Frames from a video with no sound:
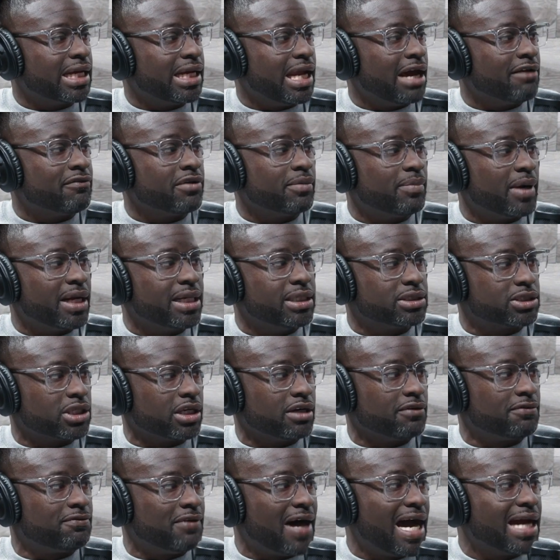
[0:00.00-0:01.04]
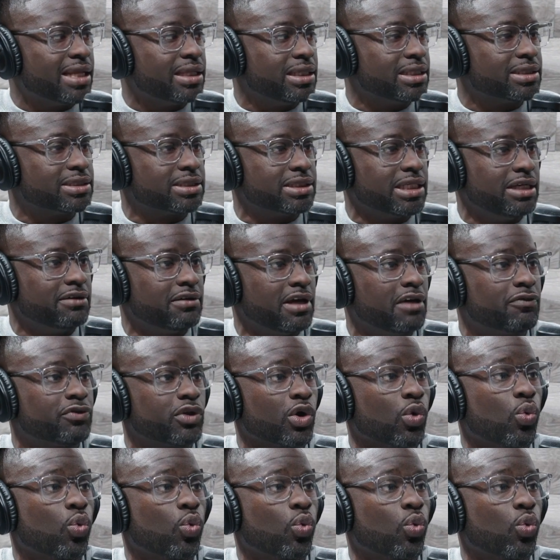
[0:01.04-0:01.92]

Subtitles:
and everybody's gonna find this if they're